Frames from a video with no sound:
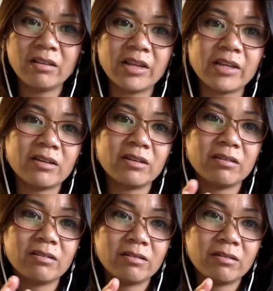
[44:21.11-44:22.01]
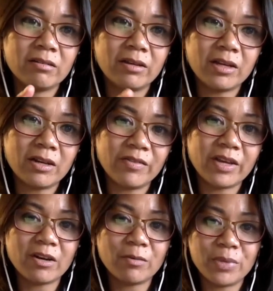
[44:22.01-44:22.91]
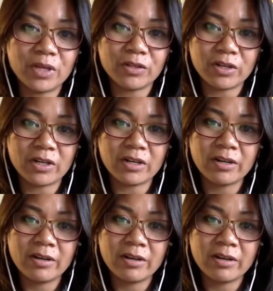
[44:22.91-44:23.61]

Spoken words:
Like innovator, builder?